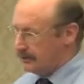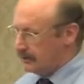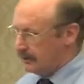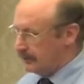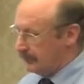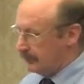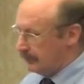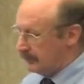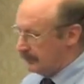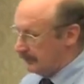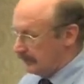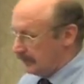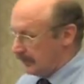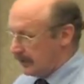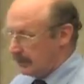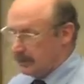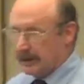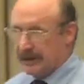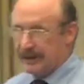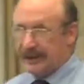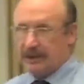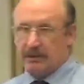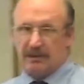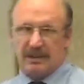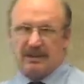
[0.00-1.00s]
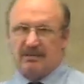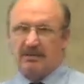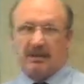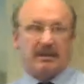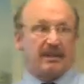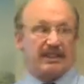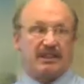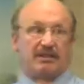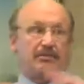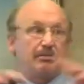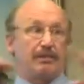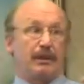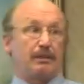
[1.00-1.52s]
And you
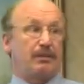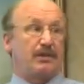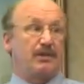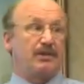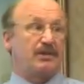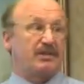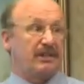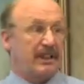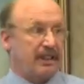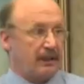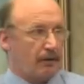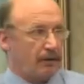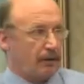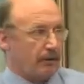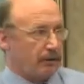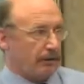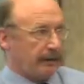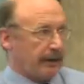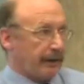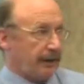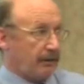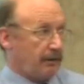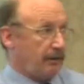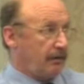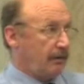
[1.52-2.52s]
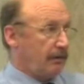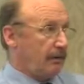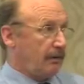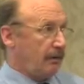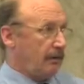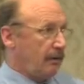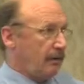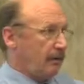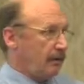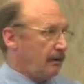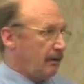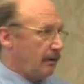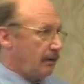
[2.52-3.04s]
might think, well, why don't people just
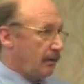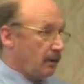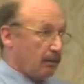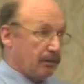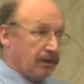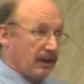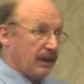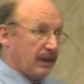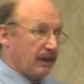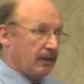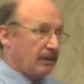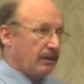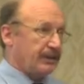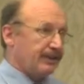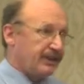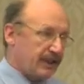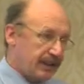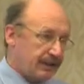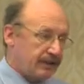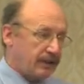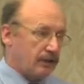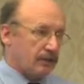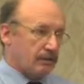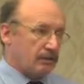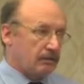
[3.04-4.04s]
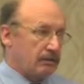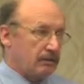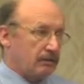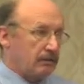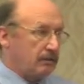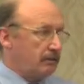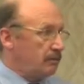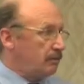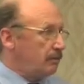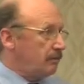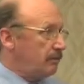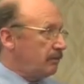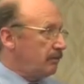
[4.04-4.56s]
ignore it? And by and large,
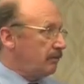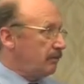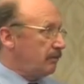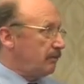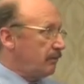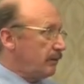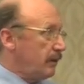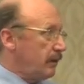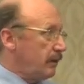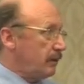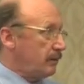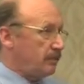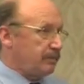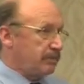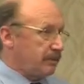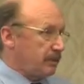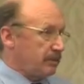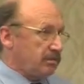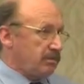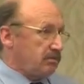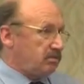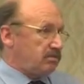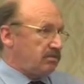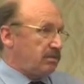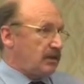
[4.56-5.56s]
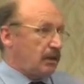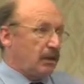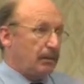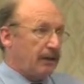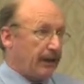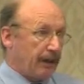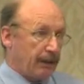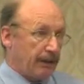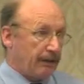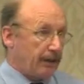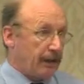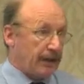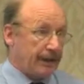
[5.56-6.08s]
they do. You know,
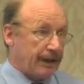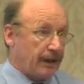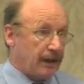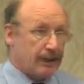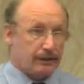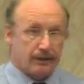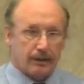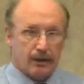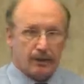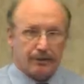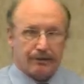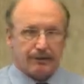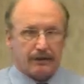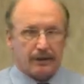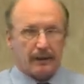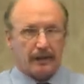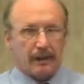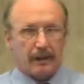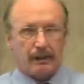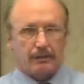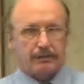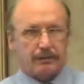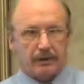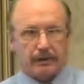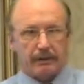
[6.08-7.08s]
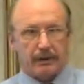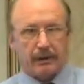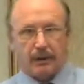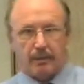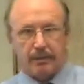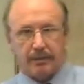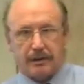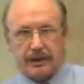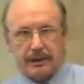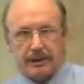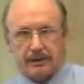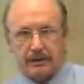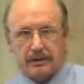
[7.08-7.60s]
people come in their days off to
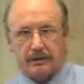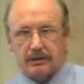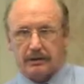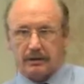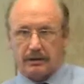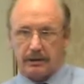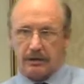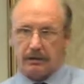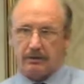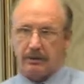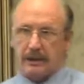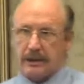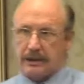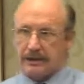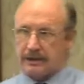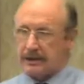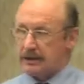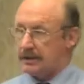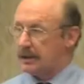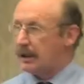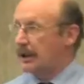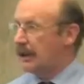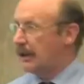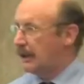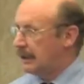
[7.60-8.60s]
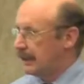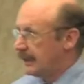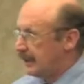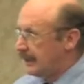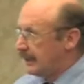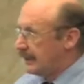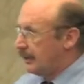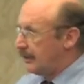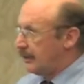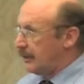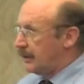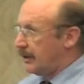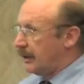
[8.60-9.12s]
help doing operations and do
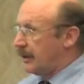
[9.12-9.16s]
lists.